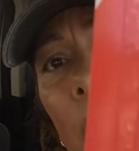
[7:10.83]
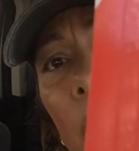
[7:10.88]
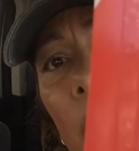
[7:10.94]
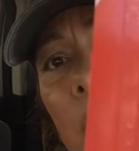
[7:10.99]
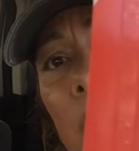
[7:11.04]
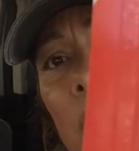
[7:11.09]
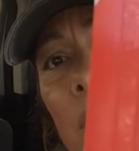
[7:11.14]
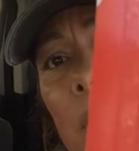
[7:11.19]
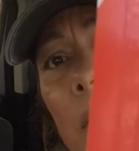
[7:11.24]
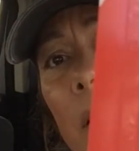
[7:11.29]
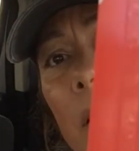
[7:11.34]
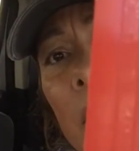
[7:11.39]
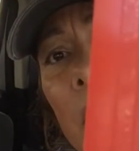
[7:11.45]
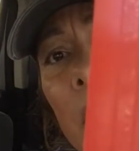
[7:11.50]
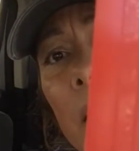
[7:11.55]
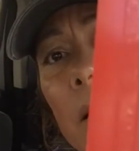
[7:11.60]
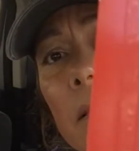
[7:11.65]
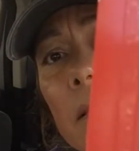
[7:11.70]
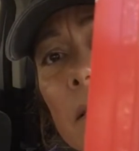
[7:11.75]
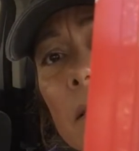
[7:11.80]
Brush
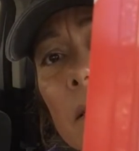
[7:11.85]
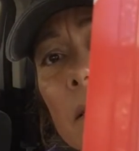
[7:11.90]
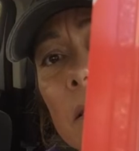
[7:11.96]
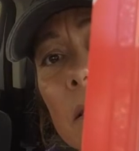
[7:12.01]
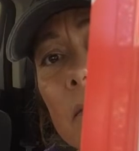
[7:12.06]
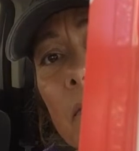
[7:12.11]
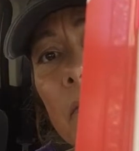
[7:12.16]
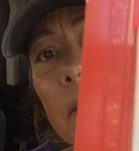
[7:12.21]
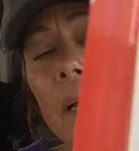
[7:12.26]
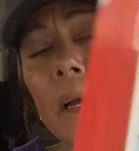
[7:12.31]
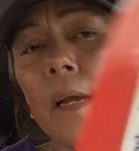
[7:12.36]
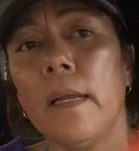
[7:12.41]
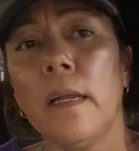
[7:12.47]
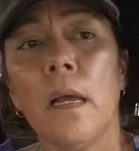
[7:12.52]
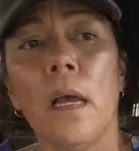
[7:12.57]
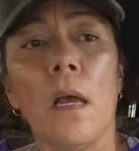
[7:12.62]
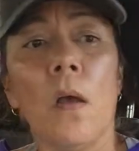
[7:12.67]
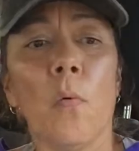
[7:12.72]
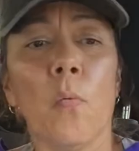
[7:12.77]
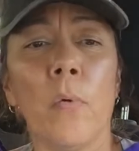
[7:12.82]
and the fine,
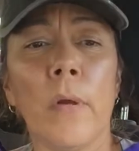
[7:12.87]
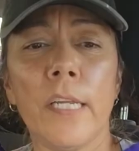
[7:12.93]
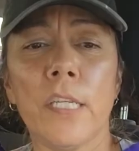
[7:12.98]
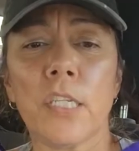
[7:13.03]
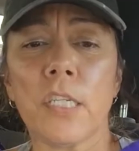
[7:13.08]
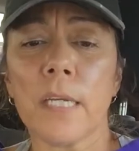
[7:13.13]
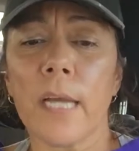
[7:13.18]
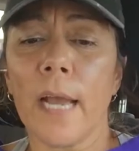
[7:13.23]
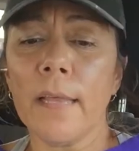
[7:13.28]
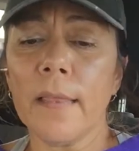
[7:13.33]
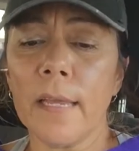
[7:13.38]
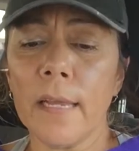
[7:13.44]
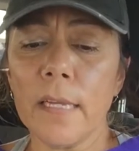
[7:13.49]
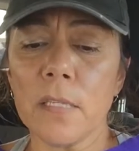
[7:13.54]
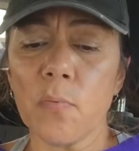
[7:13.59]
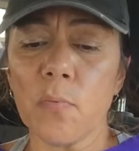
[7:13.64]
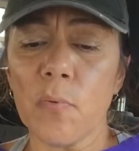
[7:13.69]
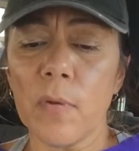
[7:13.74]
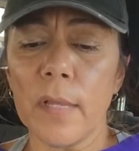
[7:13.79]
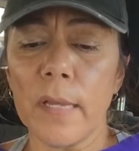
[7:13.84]
which I think
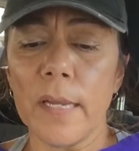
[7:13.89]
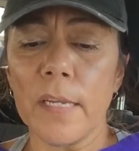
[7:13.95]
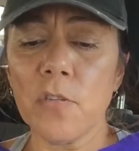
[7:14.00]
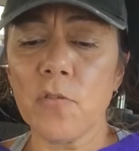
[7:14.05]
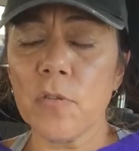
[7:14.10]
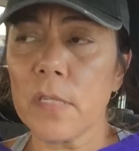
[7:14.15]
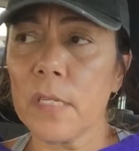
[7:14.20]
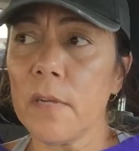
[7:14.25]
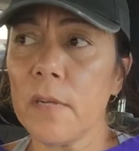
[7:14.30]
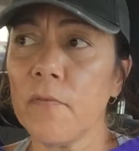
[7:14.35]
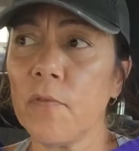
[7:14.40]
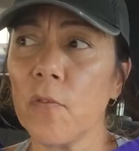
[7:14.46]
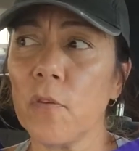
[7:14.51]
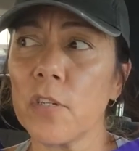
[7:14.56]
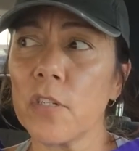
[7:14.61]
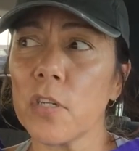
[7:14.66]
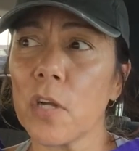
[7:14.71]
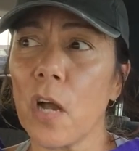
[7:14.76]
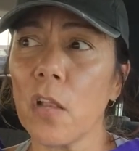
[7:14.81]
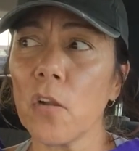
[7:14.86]
it's really interesting for a
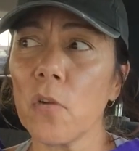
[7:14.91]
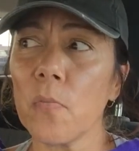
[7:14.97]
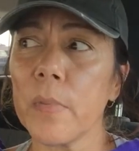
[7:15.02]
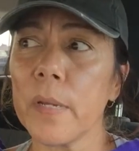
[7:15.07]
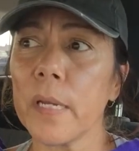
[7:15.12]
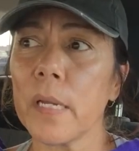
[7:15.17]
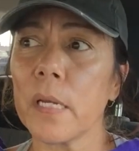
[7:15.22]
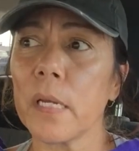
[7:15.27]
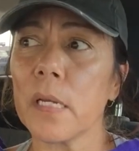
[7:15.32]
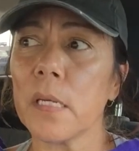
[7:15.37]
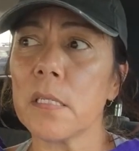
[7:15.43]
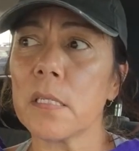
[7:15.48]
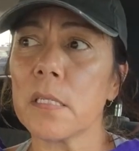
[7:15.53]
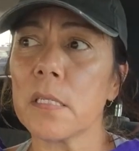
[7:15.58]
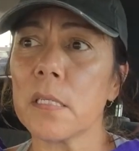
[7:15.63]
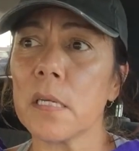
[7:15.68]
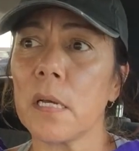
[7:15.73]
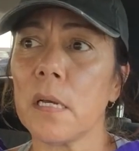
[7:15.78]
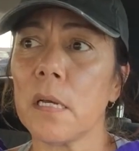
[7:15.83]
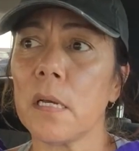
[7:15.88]
dollar
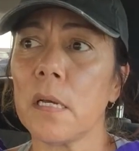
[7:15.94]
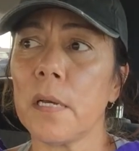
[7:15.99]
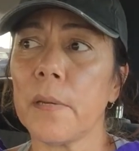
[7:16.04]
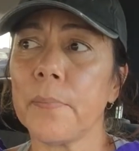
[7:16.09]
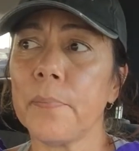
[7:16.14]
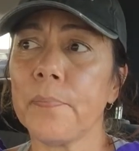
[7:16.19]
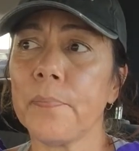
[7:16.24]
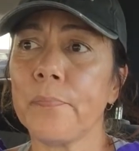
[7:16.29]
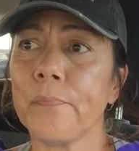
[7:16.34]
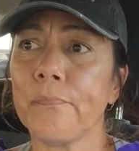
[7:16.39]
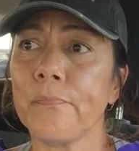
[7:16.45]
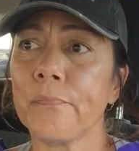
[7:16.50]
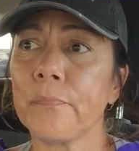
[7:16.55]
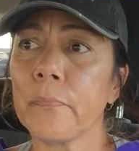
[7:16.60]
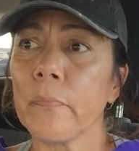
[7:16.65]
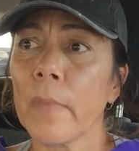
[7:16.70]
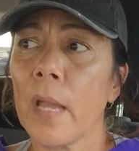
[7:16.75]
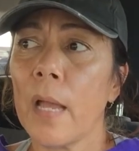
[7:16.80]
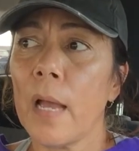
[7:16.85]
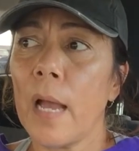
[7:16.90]
because
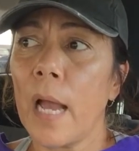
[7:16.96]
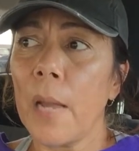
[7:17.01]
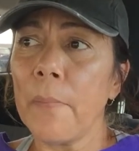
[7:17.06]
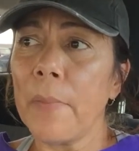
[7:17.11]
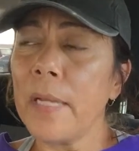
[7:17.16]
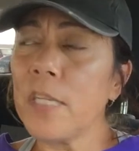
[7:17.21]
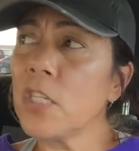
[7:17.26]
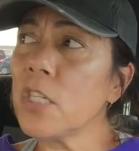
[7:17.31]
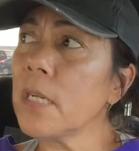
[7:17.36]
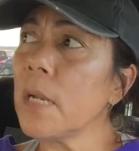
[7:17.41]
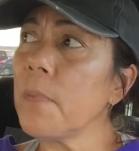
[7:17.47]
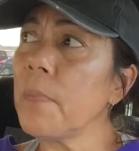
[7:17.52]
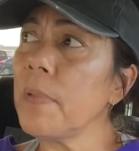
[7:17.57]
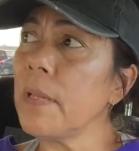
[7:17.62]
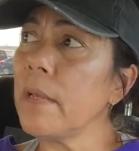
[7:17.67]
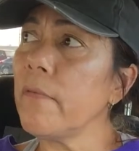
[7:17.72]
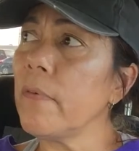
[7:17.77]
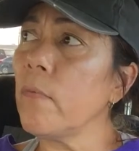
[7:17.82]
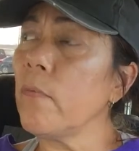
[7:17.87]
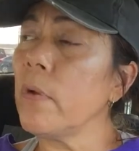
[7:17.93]
I mentioned, I
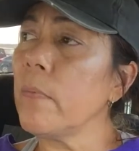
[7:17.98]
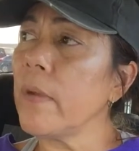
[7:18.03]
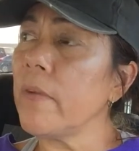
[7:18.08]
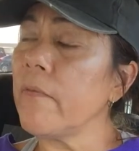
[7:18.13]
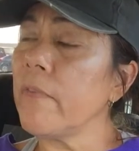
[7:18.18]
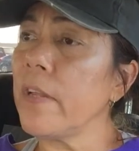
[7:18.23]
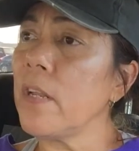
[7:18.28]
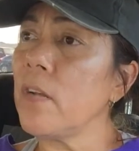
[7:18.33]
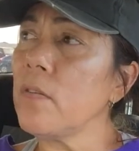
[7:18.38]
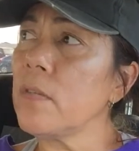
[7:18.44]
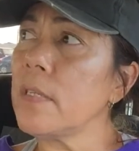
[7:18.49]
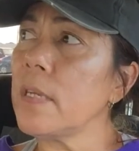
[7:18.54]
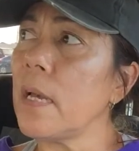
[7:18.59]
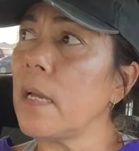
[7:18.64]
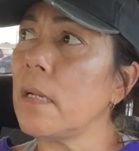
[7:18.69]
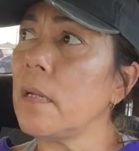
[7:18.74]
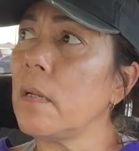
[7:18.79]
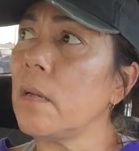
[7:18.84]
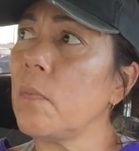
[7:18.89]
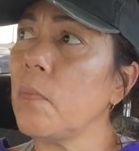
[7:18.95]
believe, on one of my videos
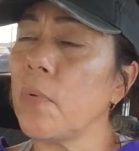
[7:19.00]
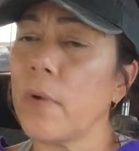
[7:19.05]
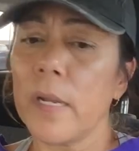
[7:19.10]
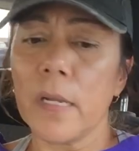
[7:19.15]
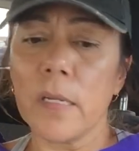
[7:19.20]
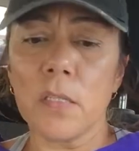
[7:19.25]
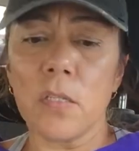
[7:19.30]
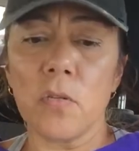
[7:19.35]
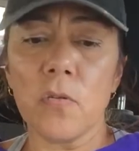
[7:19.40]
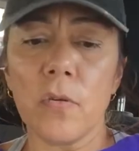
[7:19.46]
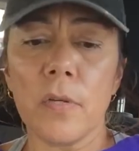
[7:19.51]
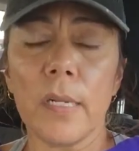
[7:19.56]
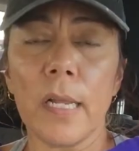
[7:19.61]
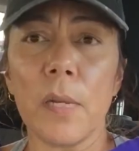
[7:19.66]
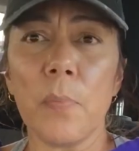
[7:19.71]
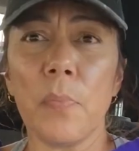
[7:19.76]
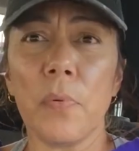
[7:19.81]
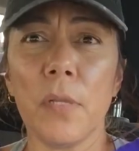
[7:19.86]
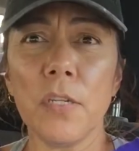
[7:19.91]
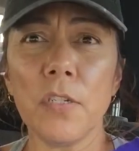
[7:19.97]
that Brianna's doing
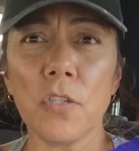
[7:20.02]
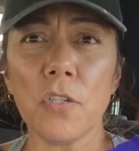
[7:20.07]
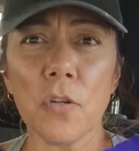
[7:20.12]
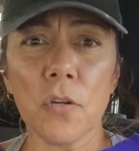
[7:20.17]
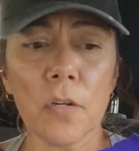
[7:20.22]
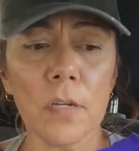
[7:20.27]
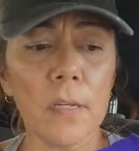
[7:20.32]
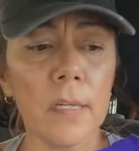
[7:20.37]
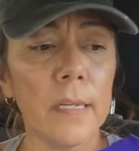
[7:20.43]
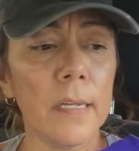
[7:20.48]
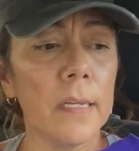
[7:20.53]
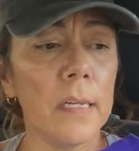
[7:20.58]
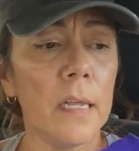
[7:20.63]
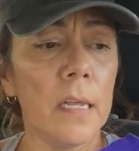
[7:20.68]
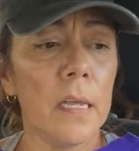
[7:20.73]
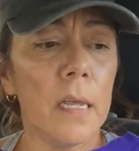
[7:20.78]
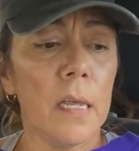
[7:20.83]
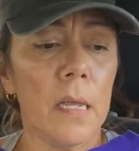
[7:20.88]
like bullet journaling.